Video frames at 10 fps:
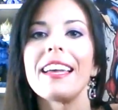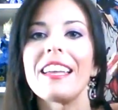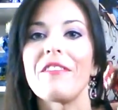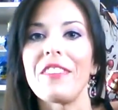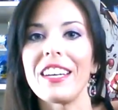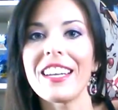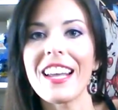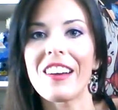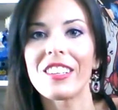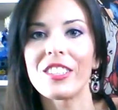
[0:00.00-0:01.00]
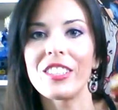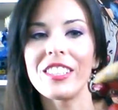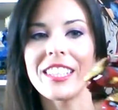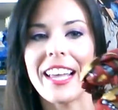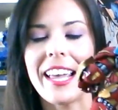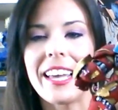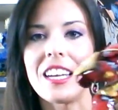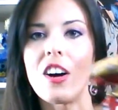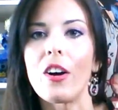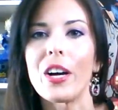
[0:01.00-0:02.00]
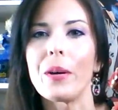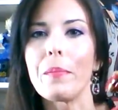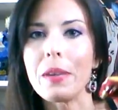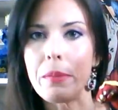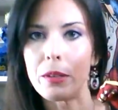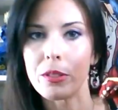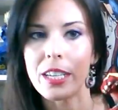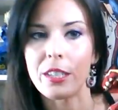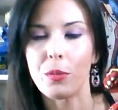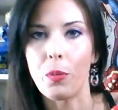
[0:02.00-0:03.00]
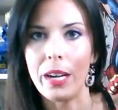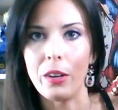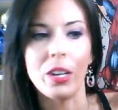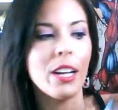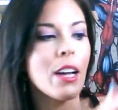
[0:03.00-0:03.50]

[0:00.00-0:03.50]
Infinity characters and our amiibos as well.